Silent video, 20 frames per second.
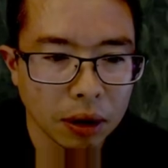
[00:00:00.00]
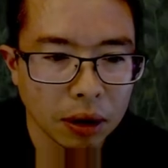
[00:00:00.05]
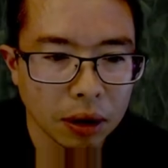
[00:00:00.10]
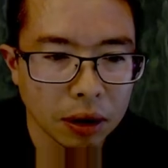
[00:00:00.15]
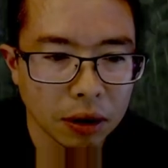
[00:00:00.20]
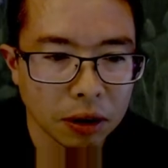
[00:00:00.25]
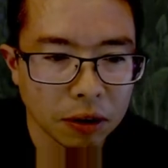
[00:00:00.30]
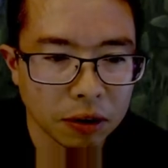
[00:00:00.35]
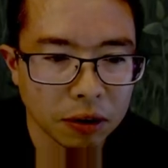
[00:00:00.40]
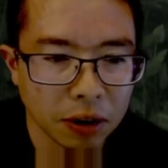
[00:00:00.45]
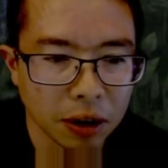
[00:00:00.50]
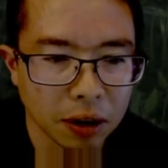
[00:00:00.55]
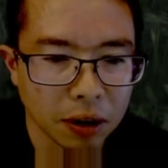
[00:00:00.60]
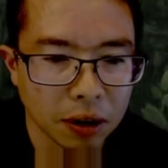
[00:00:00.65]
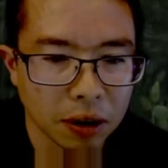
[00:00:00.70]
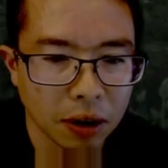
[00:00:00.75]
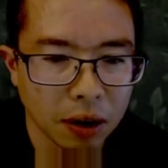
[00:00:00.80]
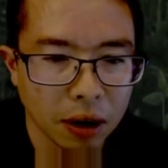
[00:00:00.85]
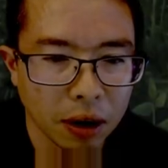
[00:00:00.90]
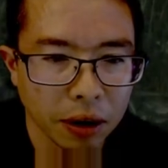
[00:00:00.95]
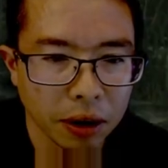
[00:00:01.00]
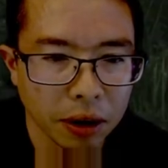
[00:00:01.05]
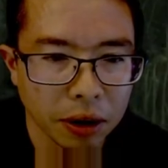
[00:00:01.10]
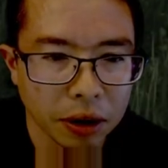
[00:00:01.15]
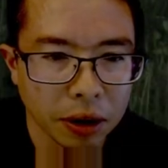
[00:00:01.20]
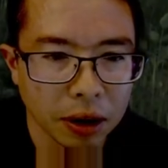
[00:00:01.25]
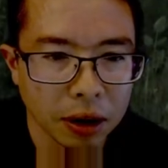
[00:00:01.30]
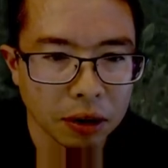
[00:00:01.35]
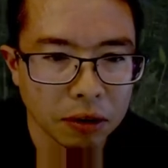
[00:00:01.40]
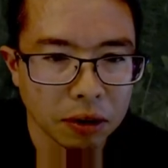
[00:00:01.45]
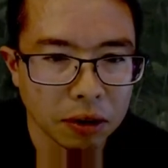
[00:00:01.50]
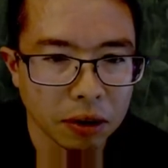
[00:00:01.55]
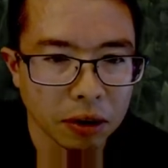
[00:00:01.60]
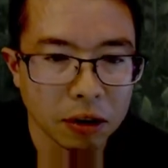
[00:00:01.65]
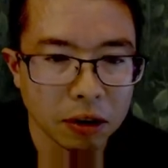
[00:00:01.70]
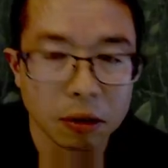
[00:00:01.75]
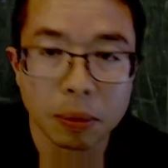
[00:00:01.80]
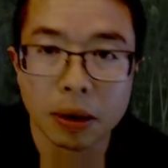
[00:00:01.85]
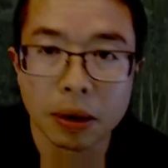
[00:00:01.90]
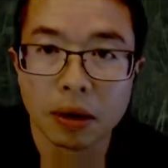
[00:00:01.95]
consider all the things you'll
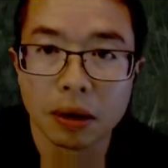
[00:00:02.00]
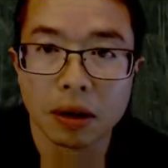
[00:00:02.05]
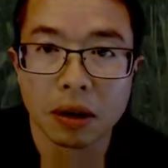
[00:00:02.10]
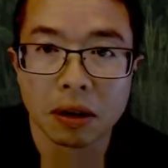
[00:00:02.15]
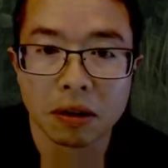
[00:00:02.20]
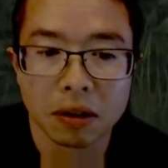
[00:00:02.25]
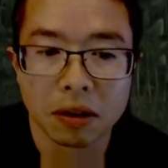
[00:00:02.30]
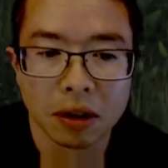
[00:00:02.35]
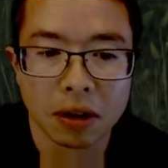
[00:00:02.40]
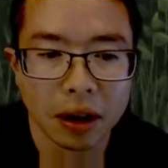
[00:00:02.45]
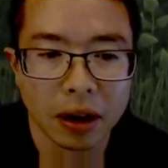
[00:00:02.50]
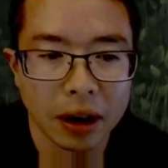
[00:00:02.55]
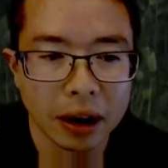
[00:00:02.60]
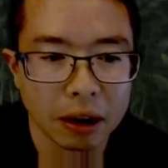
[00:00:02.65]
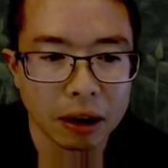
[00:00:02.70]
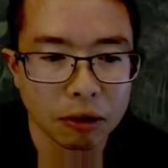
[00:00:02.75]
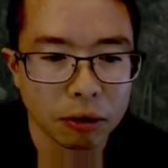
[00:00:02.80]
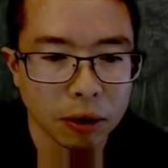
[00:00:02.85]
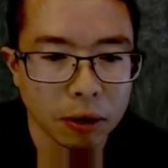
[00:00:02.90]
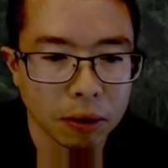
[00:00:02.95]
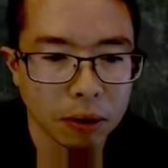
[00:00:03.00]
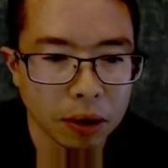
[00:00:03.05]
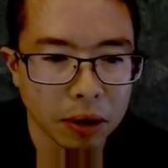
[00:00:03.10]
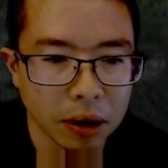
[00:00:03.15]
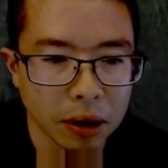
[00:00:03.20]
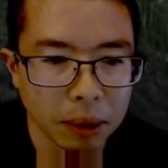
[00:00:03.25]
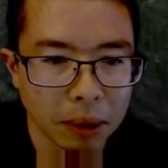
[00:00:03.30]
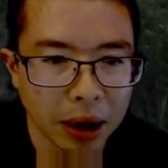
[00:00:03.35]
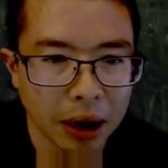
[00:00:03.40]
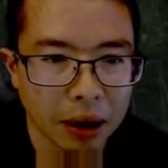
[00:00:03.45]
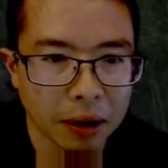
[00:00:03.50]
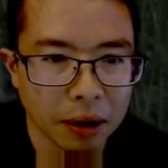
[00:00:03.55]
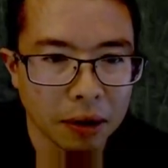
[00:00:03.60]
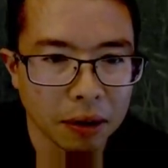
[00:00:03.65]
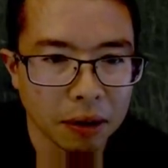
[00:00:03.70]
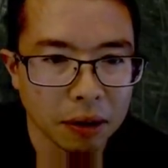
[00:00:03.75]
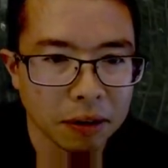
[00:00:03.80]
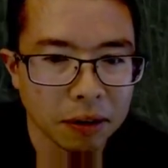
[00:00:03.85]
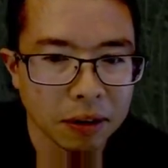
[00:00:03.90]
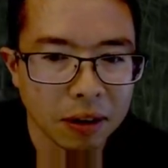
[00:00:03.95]
experience in life, what really
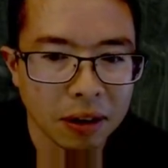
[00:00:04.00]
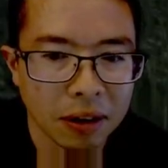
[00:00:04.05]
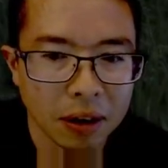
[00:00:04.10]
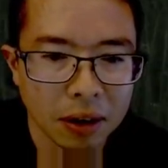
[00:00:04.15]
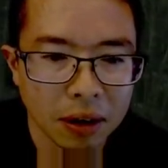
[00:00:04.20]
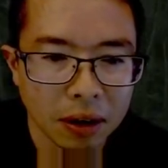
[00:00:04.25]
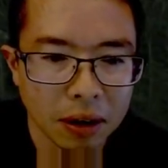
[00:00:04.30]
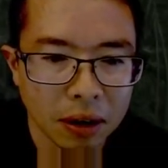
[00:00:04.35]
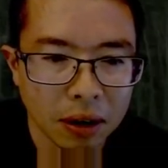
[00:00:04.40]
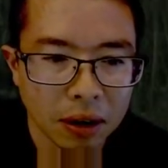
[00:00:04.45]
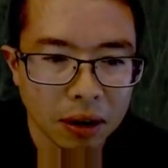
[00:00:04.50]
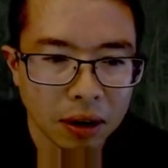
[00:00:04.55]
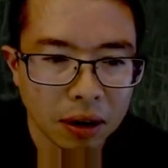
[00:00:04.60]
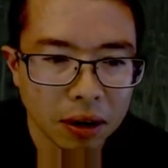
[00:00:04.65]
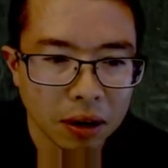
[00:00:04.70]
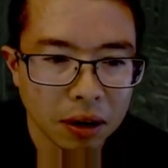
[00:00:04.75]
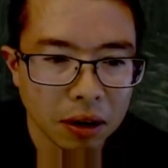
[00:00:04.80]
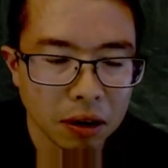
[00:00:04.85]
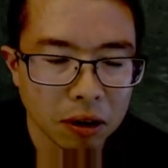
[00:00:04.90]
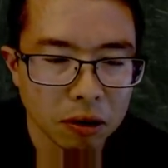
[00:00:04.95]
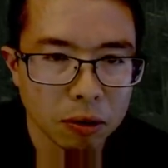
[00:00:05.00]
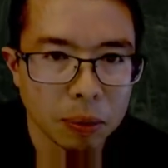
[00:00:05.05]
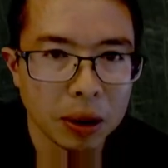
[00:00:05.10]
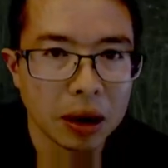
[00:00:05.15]
matters is